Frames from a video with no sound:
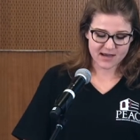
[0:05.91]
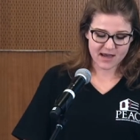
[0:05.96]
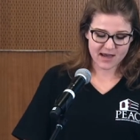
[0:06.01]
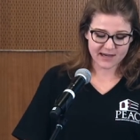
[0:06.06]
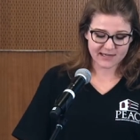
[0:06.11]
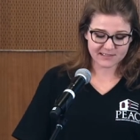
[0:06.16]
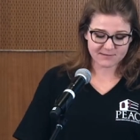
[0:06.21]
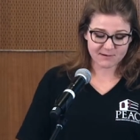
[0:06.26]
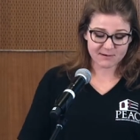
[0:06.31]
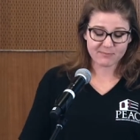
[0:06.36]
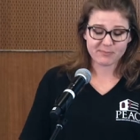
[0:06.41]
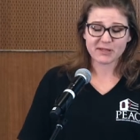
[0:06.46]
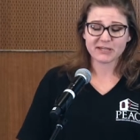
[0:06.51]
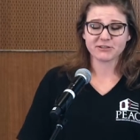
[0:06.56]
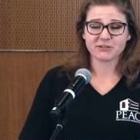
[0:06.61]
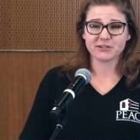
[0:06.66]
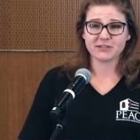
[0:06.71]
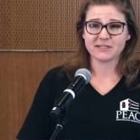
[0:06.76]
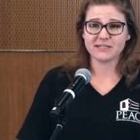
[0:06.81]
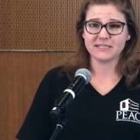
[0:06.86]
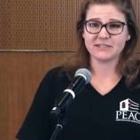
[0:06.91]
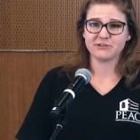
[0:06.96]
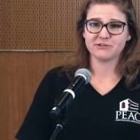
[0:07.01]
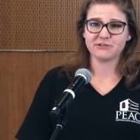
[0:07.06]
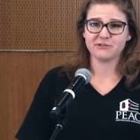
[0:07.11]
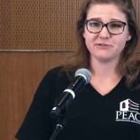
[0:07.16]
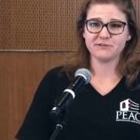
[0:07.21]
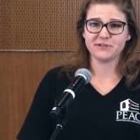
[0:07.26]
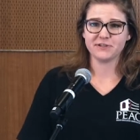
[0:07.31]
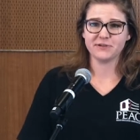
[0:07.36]
Uh, it's my pleasure to
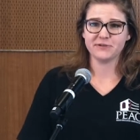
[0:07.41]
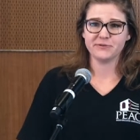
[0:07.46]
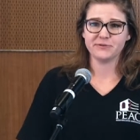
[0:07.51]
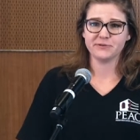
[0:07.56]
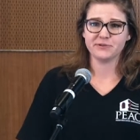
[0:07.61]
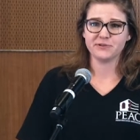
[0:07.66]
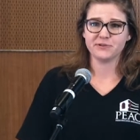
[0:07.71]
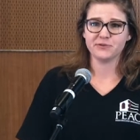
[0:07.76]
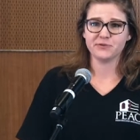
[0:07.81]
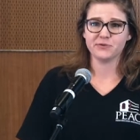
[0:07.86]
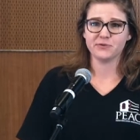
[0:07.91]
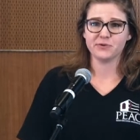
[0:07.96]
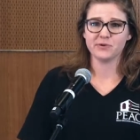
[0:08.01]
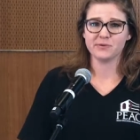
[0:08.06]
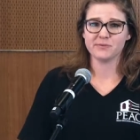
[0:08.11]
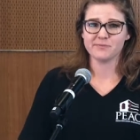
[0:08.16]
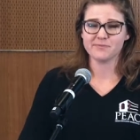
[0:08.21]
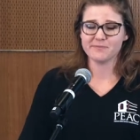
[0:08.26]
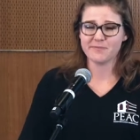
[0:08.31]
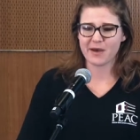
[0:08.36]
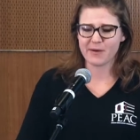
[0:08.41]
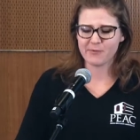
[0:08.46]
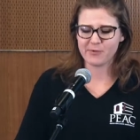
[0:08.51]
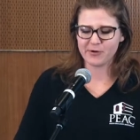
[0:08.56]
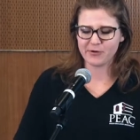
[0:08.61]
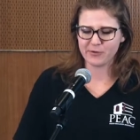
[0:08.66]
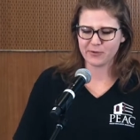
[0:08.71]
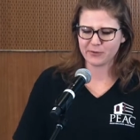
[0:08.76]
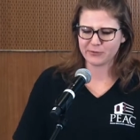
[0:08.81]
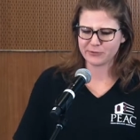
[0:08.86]
introduce you to
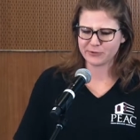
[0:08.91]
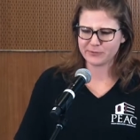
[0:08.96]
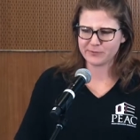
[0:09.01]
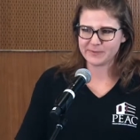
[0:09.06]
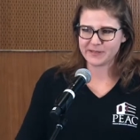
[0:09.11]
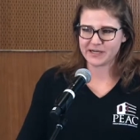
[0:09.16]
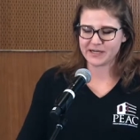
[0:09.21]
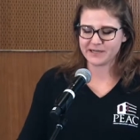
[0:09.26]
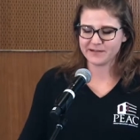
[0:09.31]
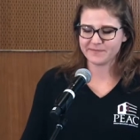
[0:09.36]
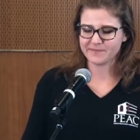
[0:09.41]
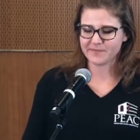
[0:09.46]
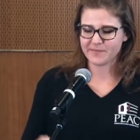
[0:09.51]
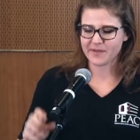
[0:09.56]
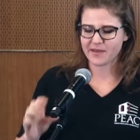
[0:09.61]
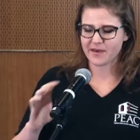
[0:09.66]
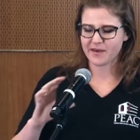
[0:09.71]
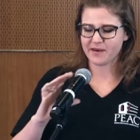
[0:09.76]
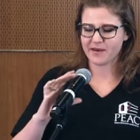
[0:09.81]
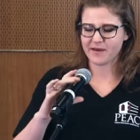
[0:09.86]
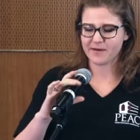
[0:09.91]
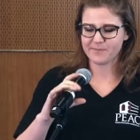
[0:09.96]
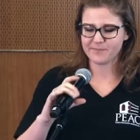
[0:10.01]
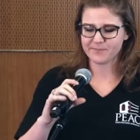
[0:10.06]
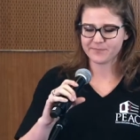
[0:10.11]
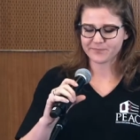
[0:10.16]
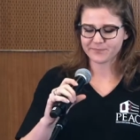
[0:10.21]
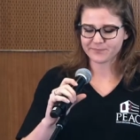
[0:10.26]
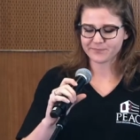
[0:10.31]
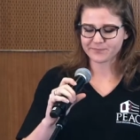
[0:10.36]
Memo Arrubla,
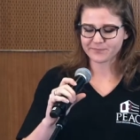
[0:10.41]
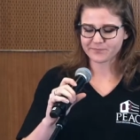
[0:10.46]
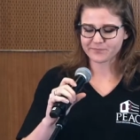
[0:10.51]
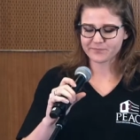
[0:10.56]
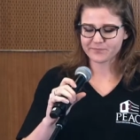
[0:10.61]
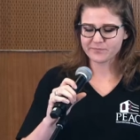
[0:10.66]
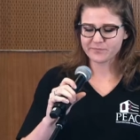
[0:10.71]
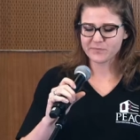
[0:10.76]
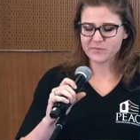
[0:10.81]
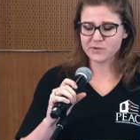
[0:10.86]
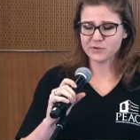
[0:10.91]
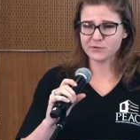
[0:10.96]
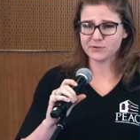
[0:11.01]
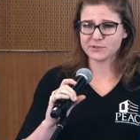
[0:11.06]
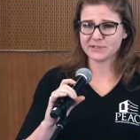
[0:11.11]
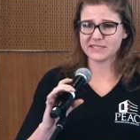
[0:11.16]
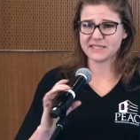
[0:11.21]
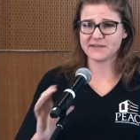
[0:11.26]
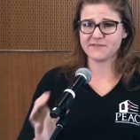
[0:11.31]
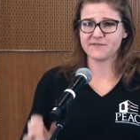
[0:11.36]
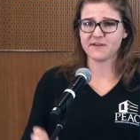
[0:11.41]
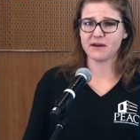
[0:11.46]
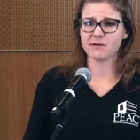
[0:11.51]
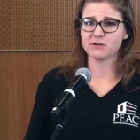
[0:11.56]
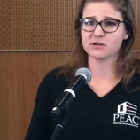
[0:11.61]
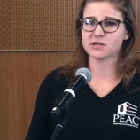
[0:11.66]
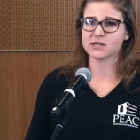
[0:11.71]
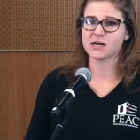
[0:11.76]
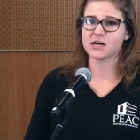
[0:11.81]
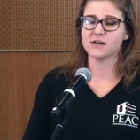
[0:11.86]
um, who's the
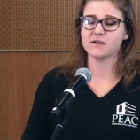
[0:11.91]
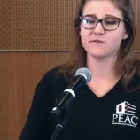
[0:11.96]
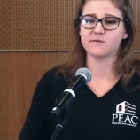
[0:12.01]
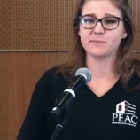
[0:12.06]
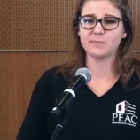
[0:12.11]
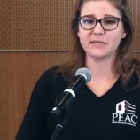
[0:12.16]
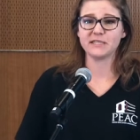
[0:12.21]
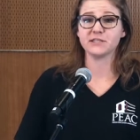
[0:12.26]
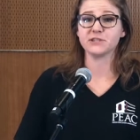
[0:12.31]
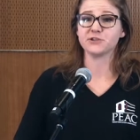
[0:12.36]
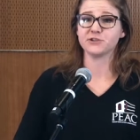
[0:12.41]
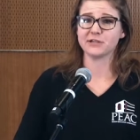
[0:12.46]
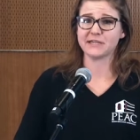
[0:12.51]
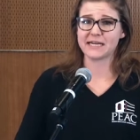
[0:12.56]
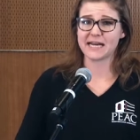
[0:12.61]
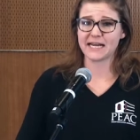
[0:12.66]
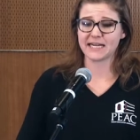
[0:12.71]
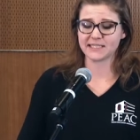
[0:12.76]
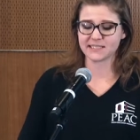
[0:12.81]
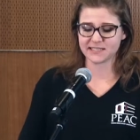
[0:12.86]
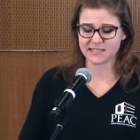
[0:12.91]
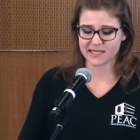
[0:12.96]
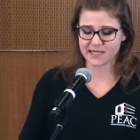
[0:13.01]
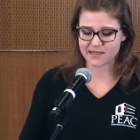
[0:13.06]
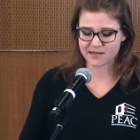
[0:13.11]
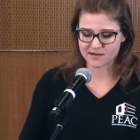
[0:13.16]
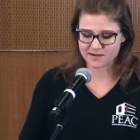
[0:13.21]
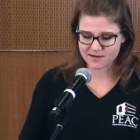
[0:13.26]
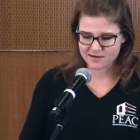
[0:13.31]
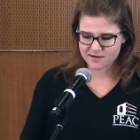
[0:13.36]
founder of Beat Street
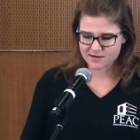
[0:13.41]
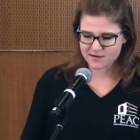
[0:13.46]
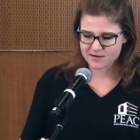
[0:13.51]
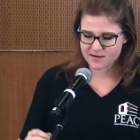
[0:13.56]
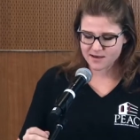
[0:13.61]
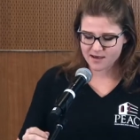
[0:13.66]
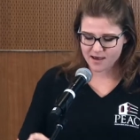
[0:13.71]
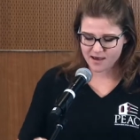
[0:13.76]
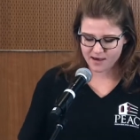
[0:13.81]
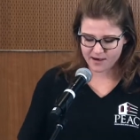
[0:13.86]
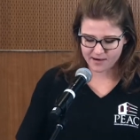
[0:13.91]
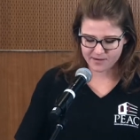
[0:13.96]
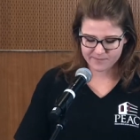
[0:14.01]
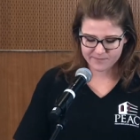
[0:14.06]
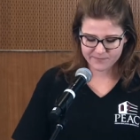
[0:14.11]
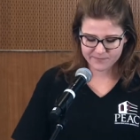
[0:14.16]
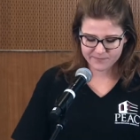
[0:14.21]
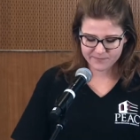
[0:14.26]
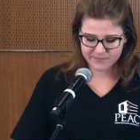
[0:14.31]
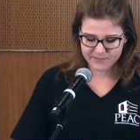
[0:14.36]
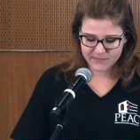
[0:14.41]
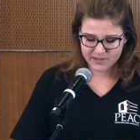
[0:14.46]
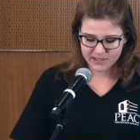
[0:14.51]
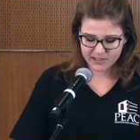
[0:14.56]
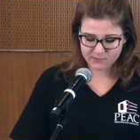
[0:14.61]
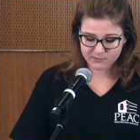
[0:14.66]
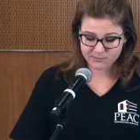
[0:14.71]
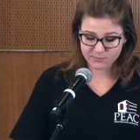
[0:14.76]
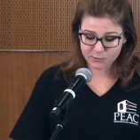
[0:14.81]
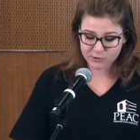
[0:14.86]
AZ. Um,
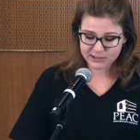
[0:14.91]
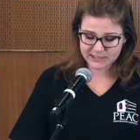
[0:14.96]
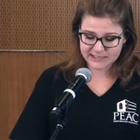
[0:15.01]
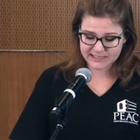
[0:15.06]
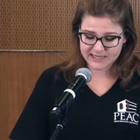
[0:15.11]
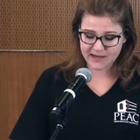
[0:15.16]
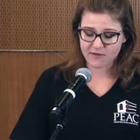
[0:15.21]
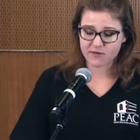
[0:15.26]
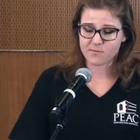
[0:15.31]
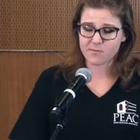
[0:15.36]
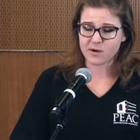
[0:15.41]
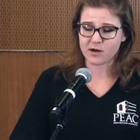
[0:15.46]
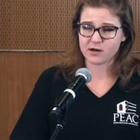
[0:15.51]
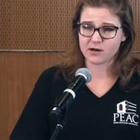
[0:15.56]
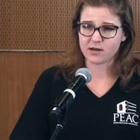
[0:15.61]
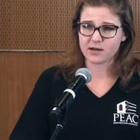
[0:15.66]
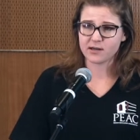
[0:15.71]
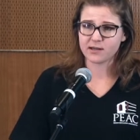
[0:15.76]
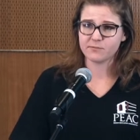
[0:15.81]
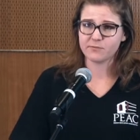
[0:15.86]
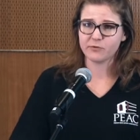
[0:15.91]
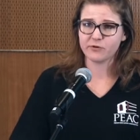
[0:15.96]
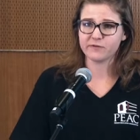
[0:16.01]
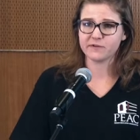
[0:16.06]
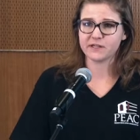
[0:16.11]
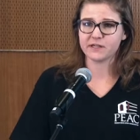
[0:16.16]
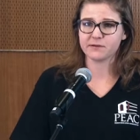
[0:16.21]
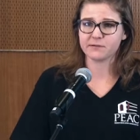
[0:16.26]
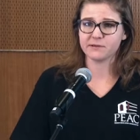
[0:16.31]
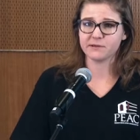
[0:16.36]
he was born in South America and
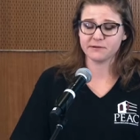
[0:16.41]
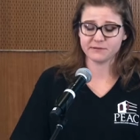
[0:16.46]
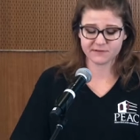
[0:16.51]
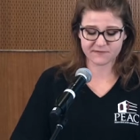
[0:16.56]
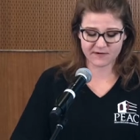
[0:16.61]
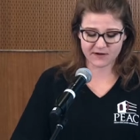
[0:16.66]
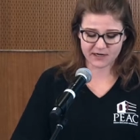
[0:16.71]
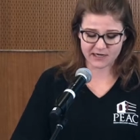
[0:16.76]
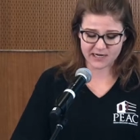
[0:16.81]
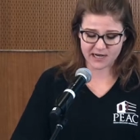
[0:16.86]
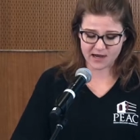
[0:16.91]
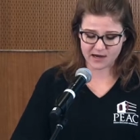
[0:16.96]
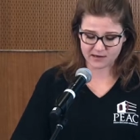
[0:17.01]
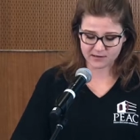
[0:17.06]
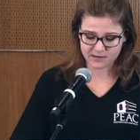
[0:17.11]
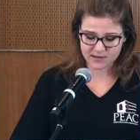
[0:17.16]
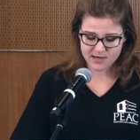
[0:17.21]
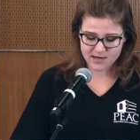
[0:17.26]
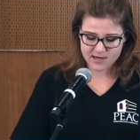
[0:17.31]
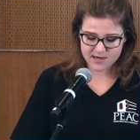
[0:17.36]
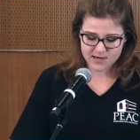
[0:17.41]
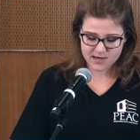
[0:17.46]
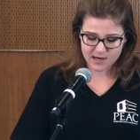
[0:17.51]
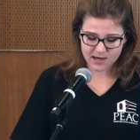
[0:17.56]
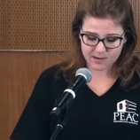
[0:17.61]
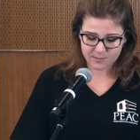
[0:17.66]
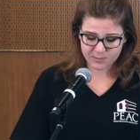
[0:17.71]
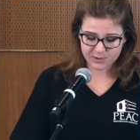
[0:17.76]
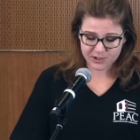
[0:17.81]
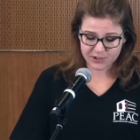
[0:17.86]
moved here when he was very young
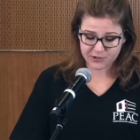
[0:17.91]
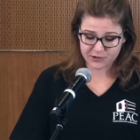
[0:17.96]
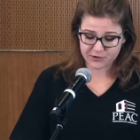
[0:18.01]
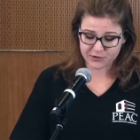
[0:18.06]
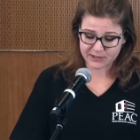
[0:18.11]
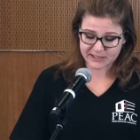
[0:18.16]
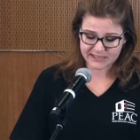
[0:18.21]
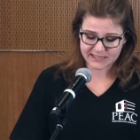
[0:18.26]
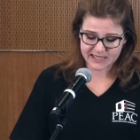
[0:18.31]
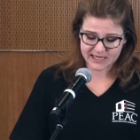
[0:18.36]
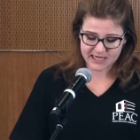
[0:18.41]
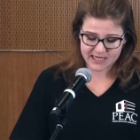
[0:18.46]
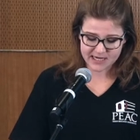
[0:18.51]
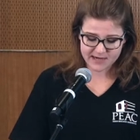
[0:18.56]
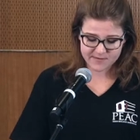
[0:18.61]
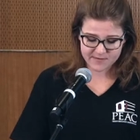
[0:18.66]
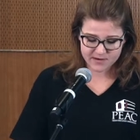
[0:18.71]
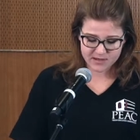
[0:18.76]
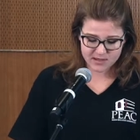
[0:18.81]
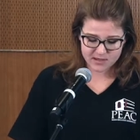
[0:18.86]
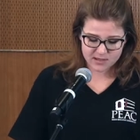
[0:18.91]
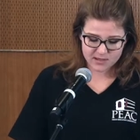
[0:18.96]
um, to New York City,